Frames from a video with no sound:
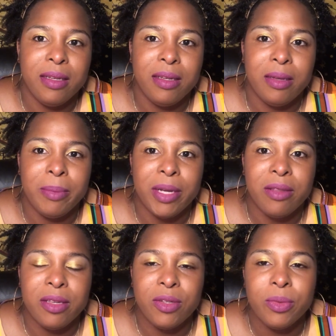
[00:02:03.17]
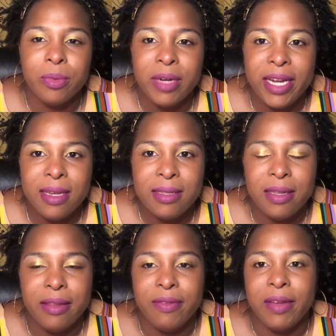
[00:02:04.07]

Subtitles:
about this race and the